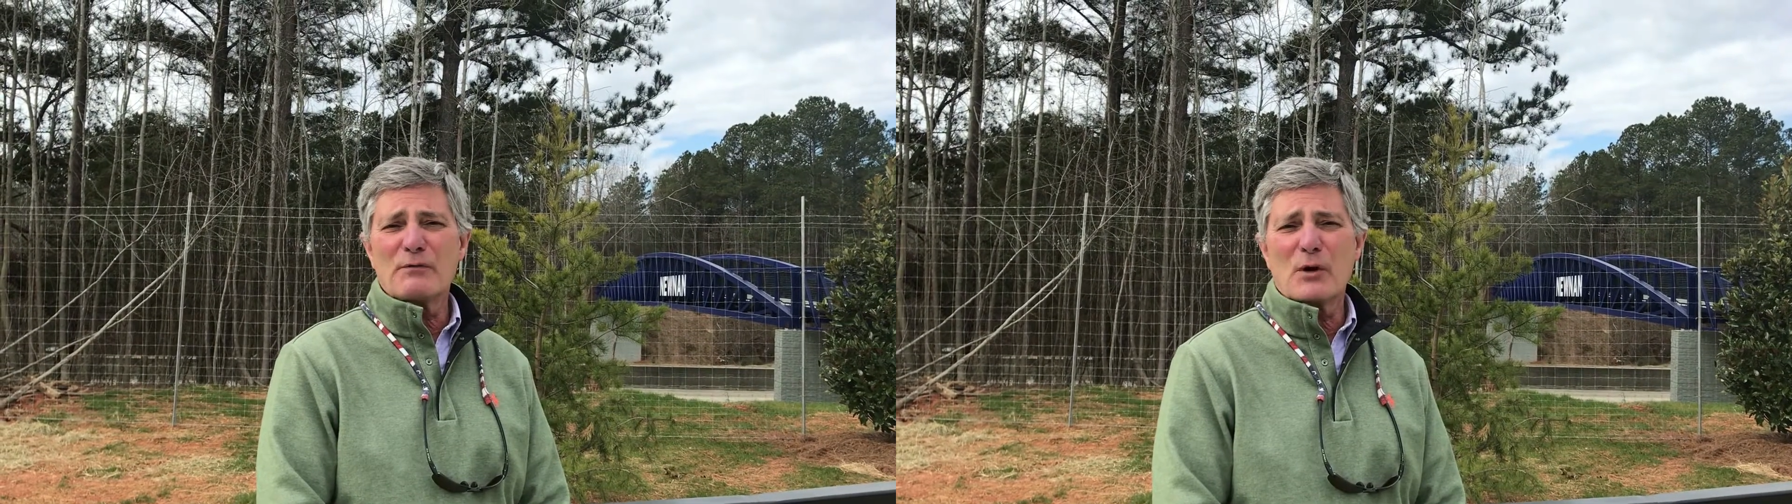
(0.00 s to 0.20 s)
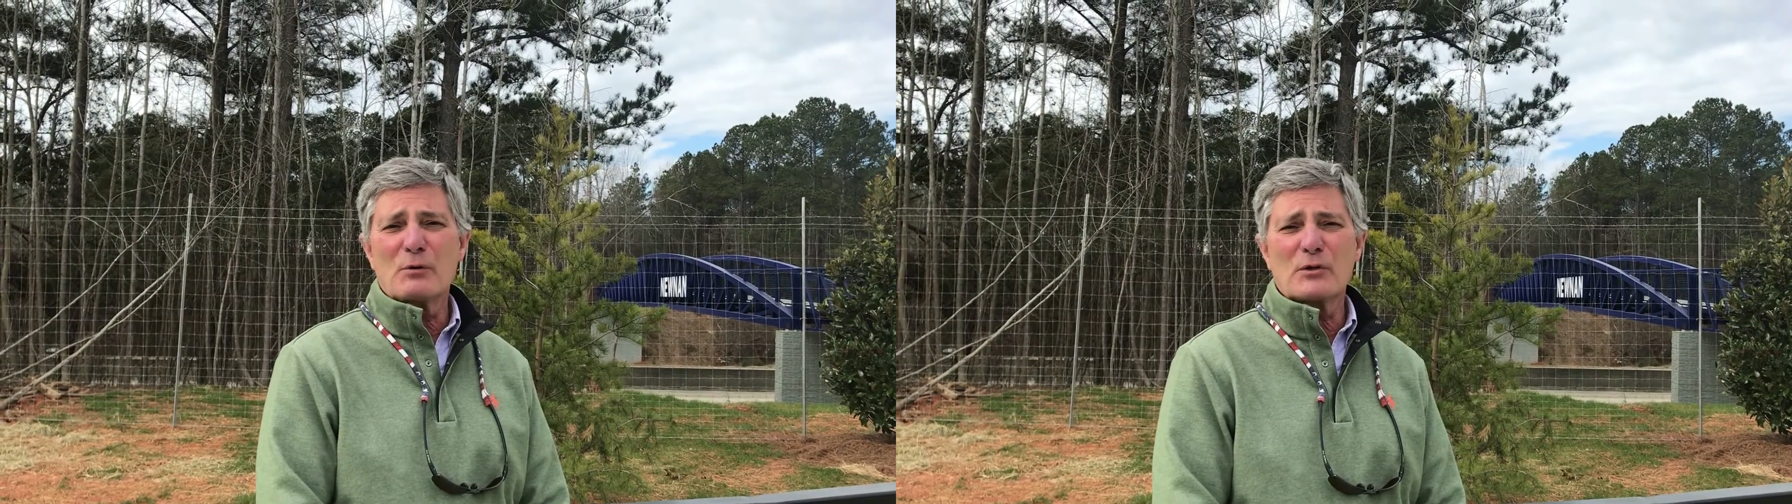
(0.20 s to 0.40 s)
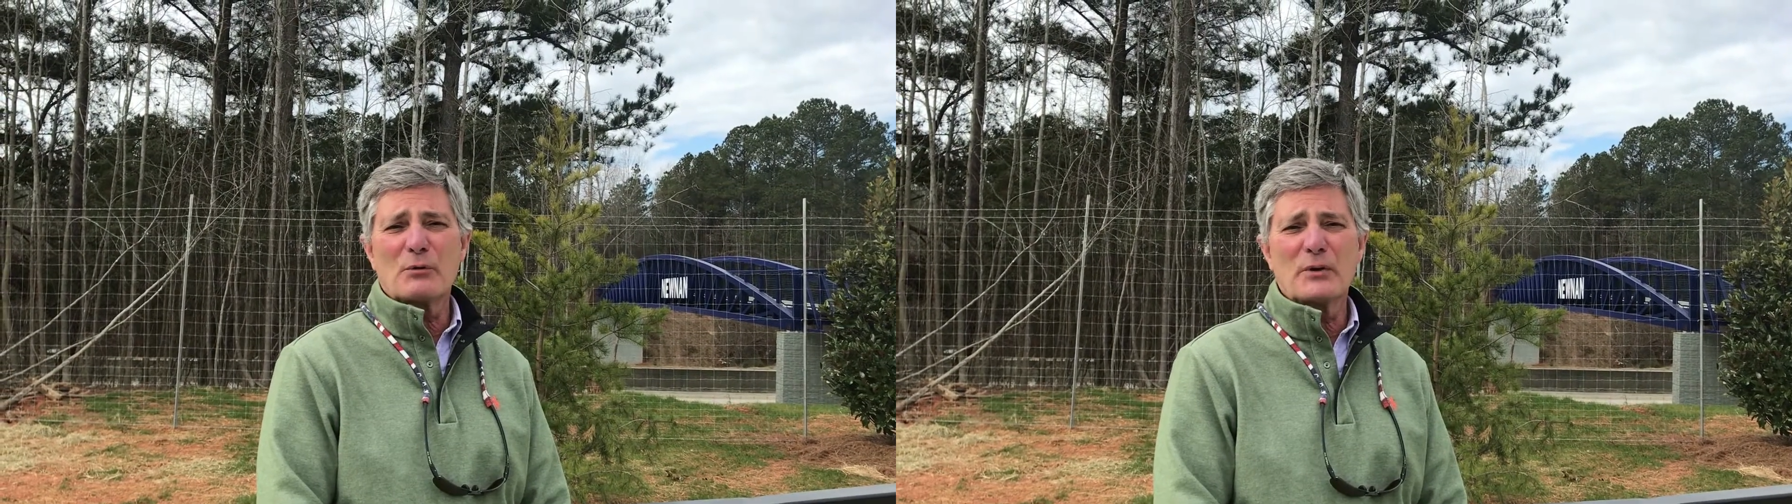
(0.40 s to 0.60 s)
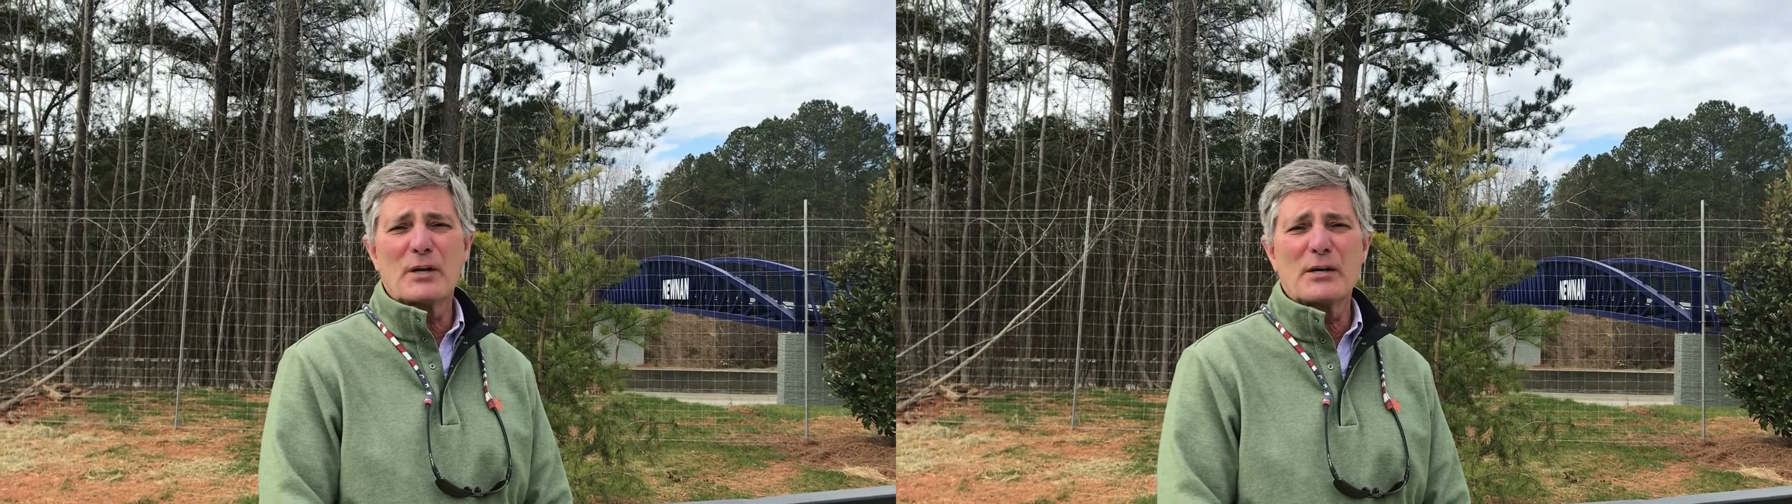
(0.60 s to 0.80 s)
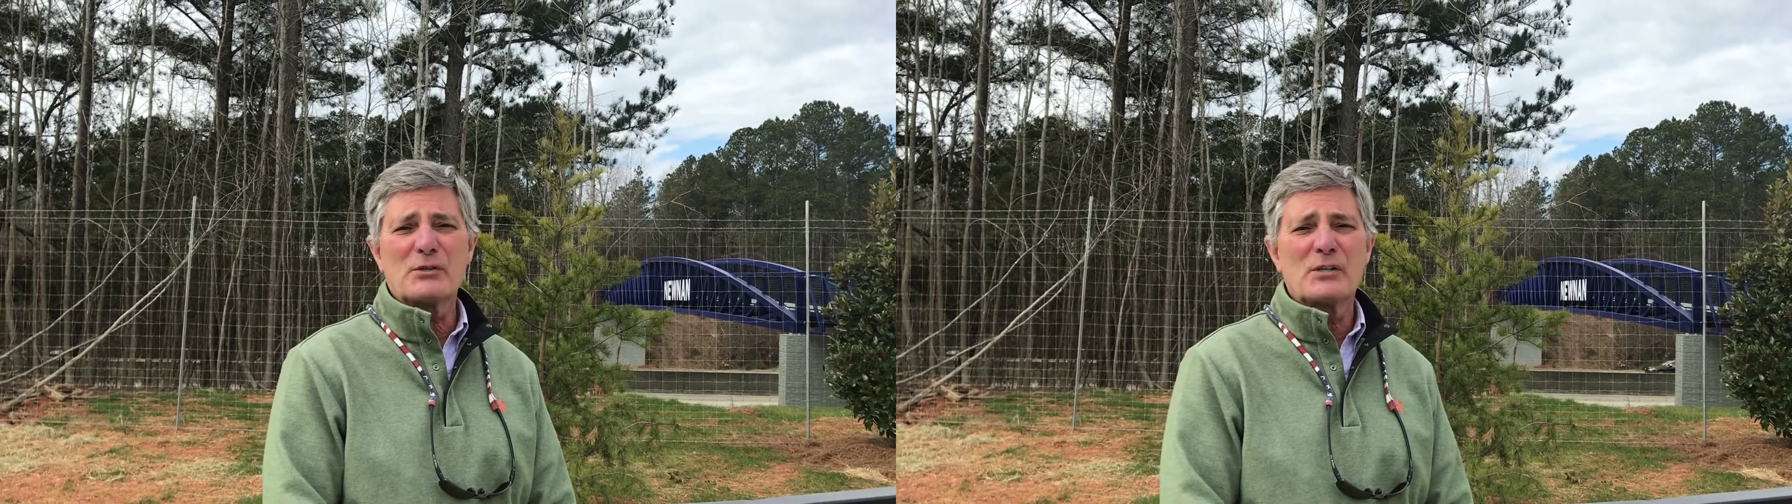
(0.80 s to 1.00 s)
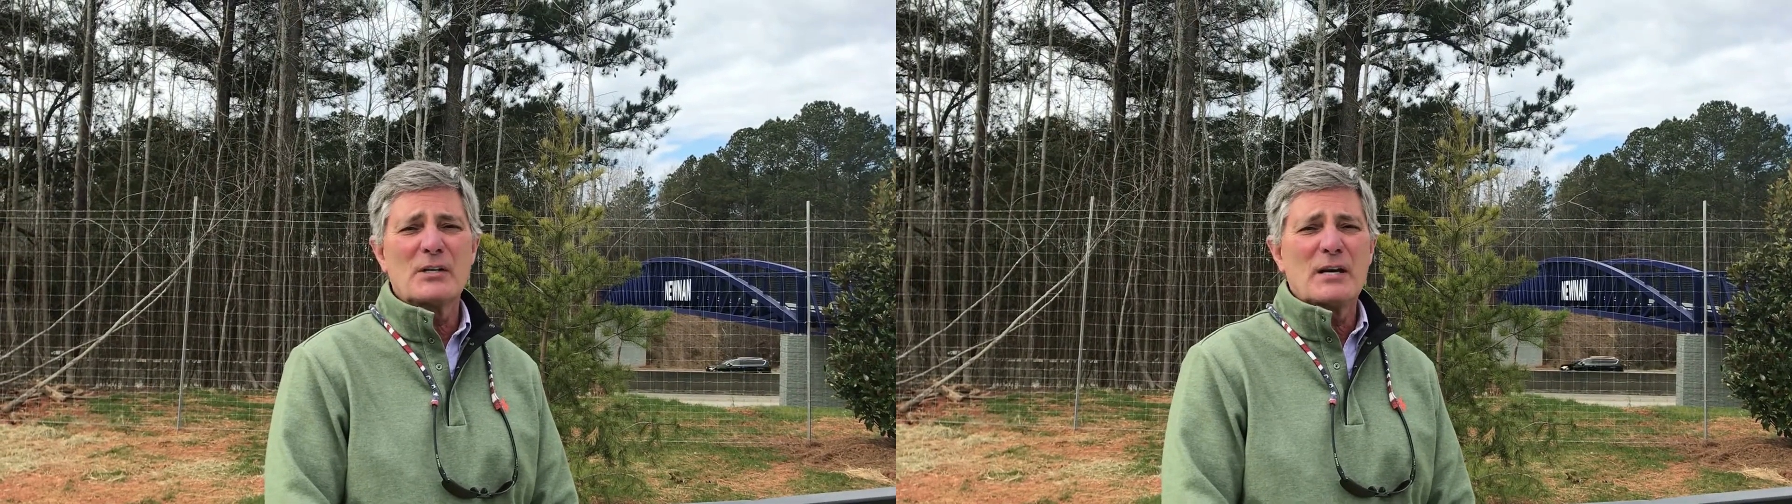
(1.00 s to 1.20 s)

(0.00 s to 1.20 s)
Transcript: folks on this